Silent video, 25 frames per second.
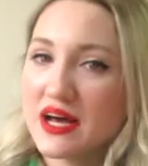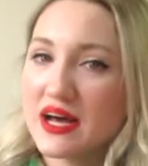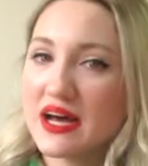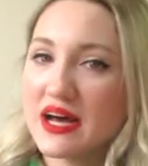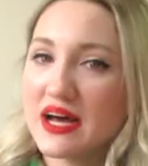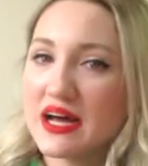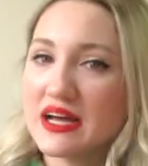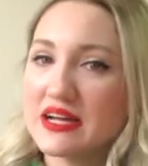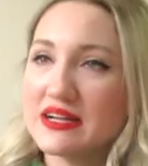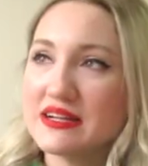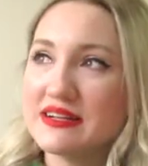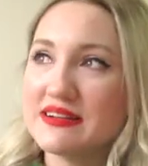
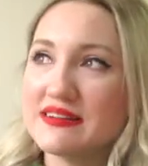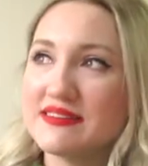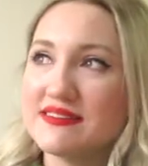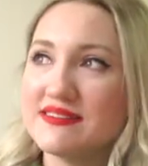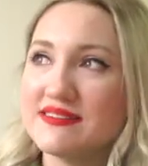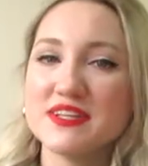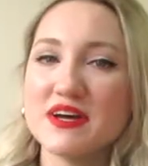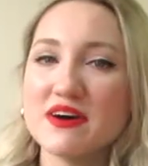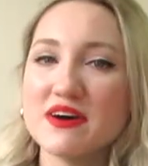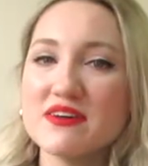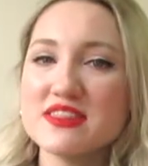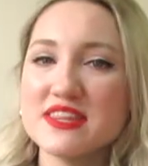I
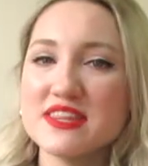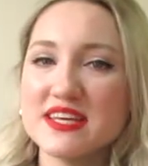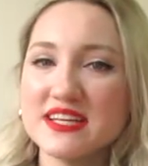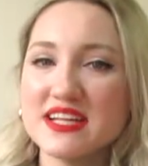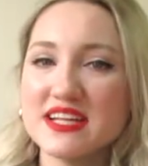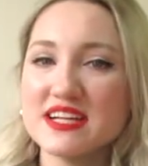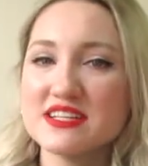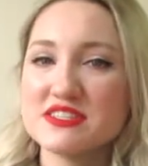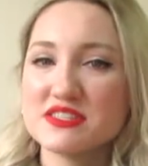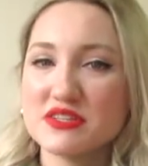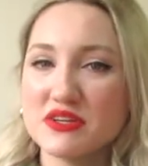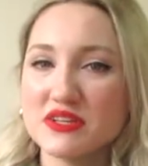don't think
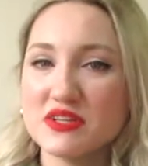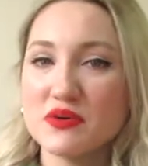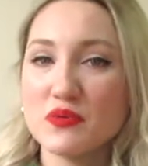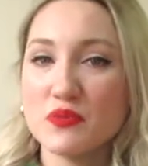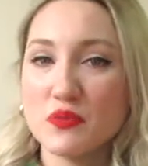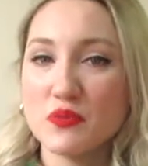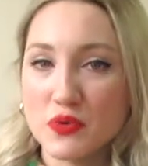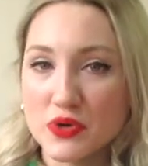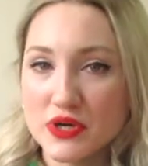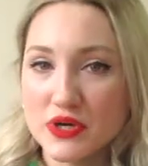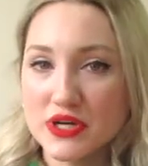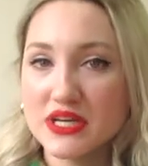that's gonna
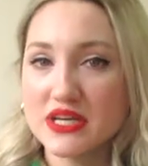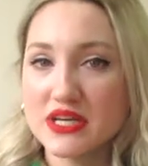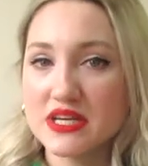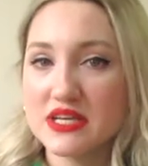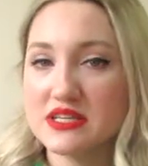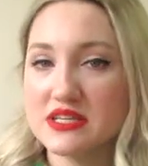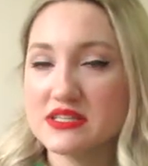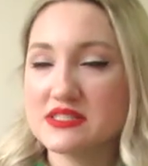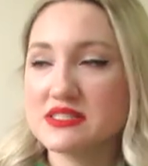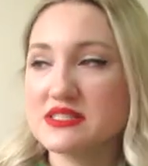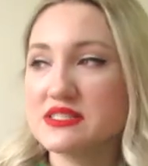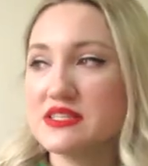work
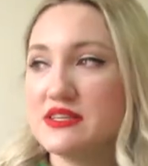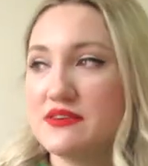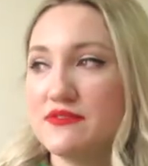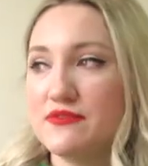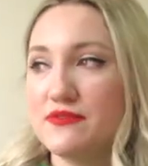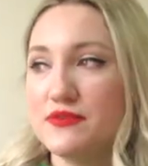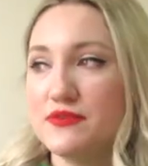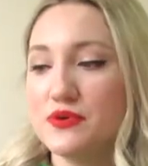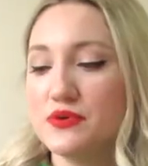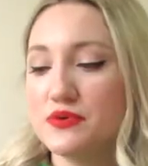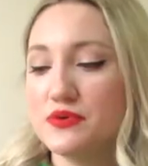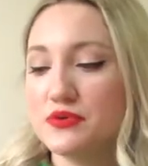is if
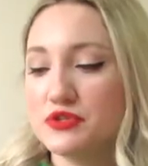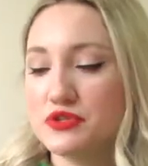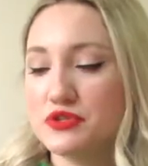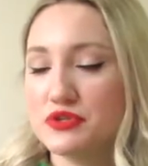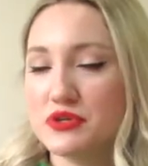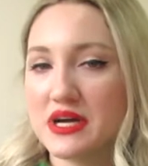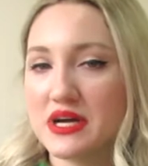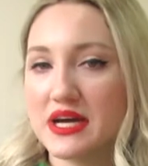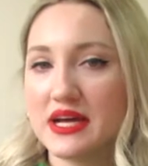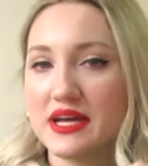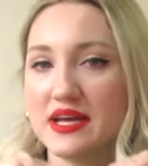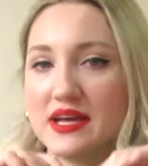you
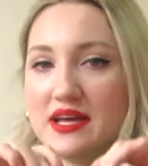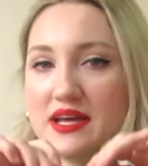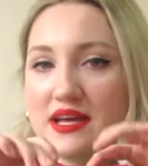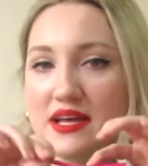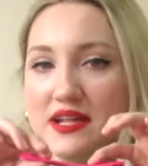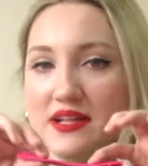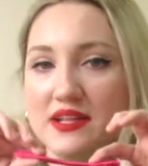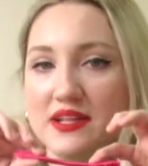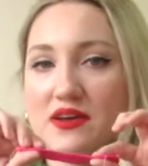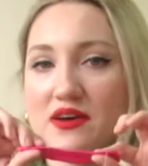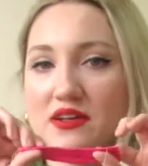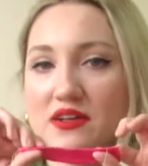try
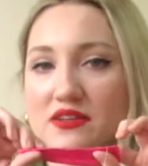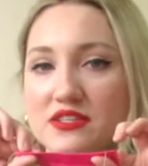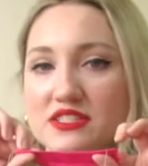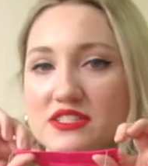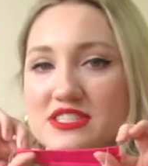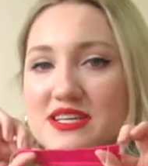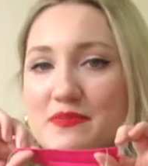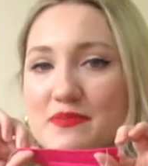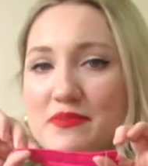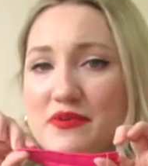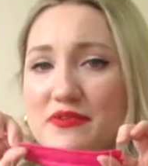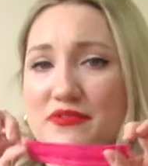any other
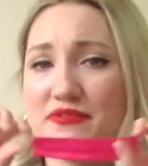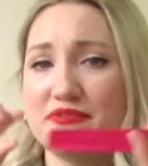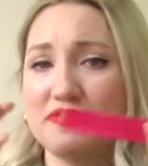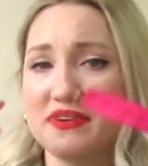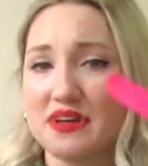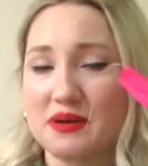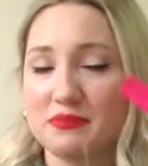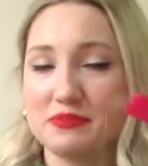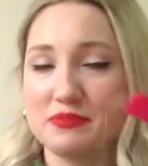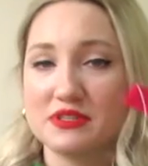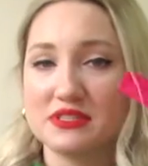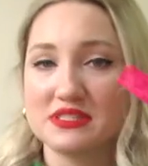type of
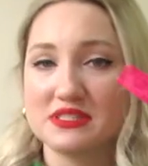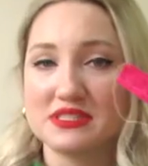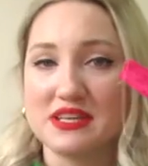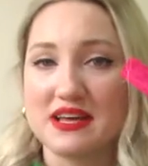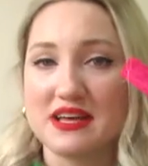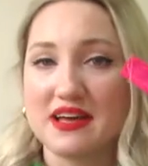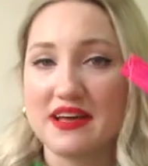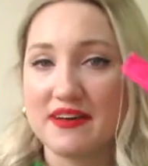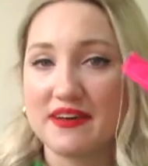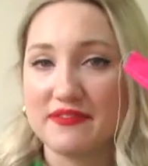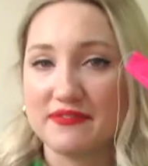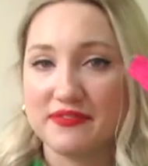fabrics,
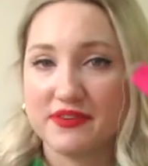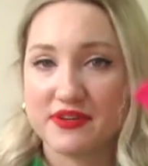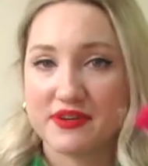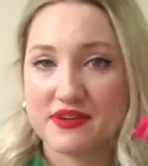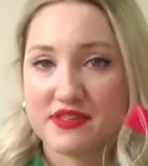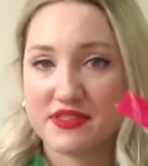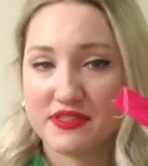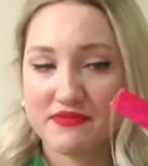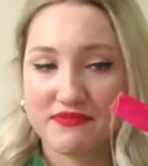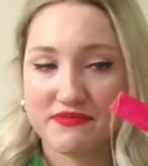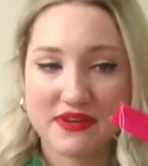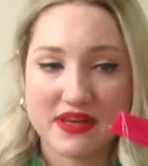heavier
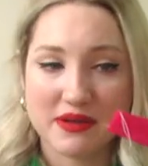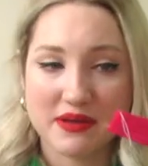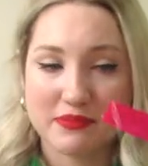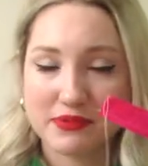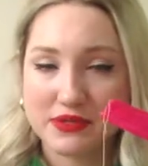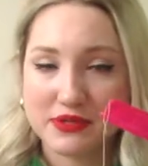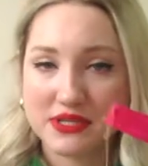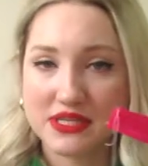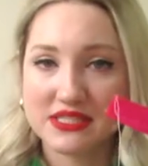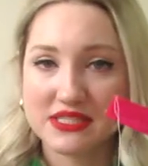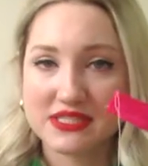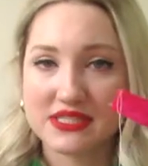
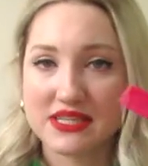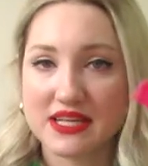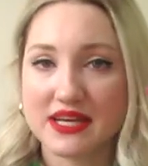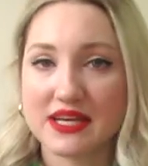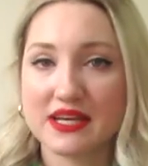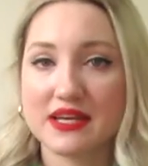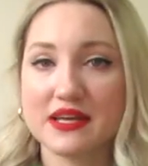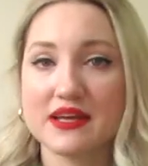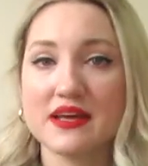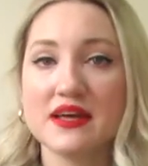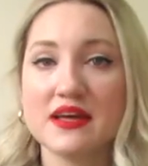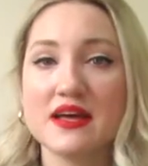fabrics
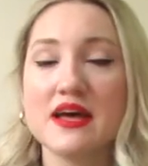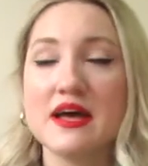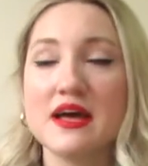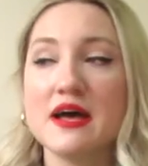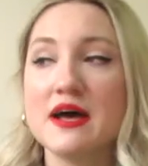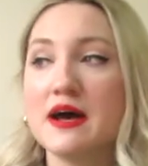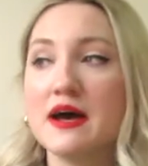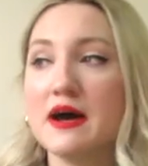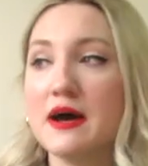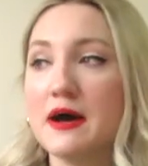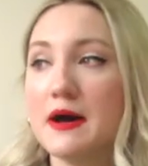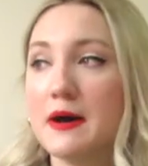like
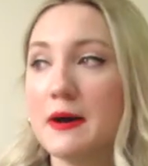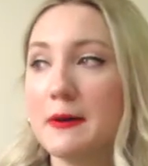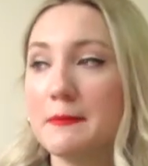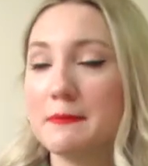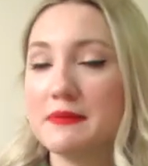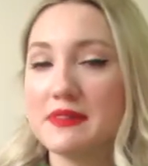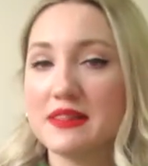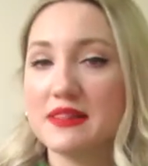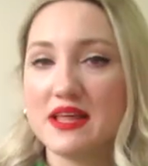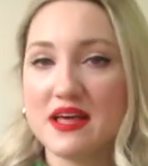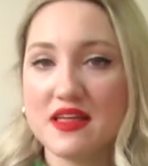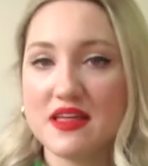
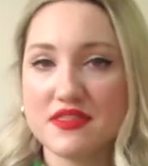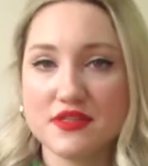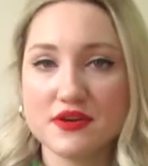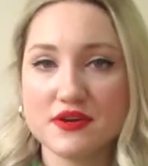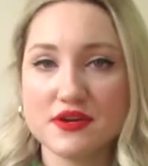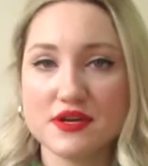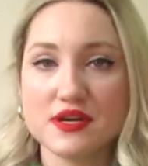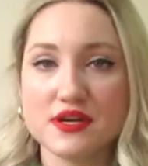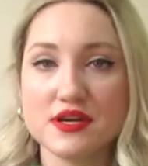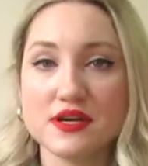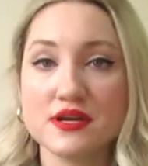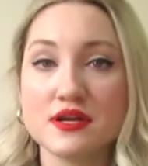
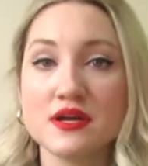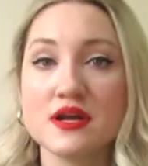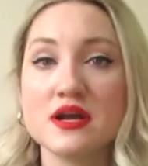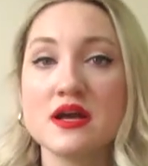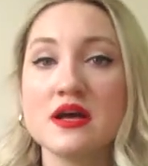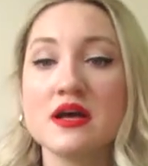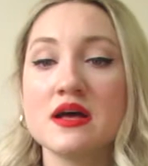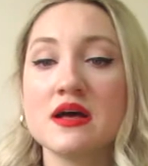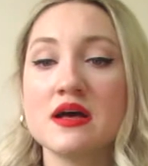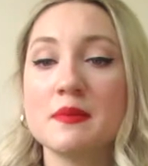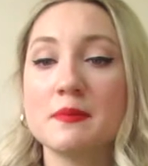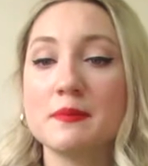leather,
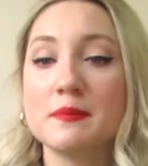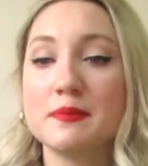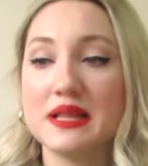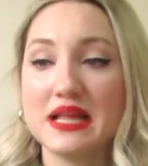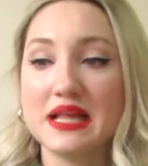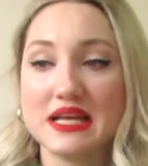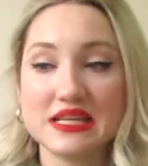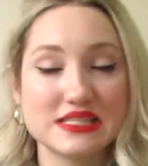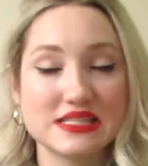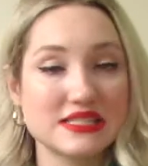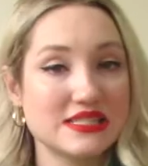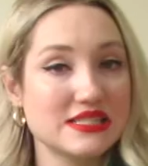
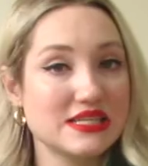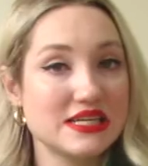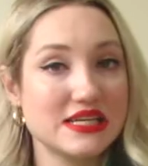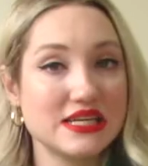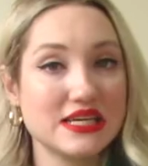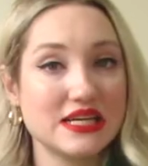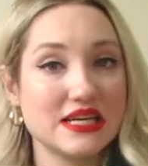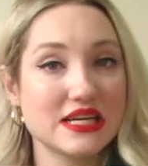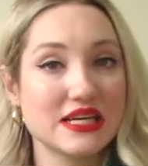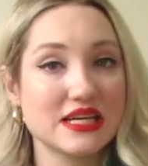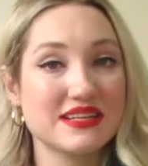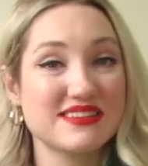
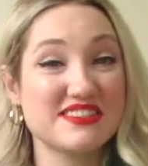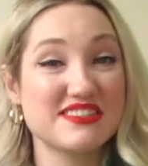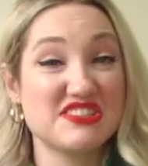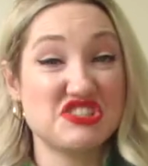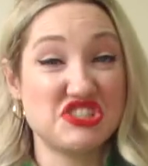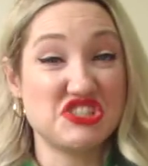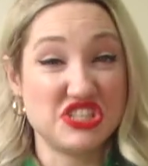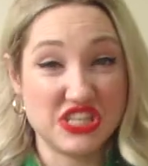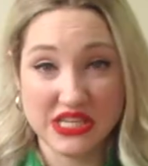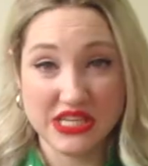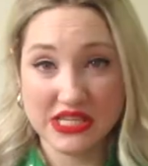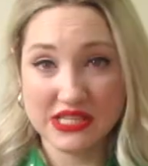plastic,
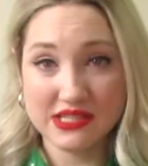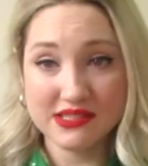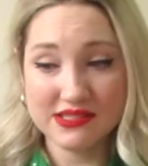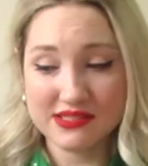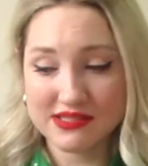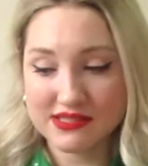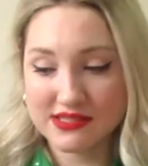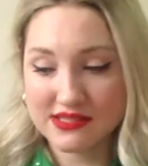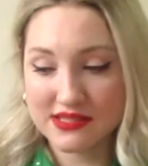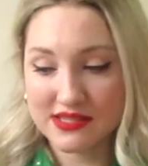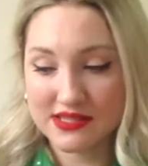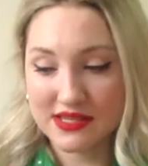
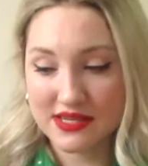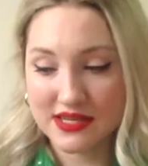jeans.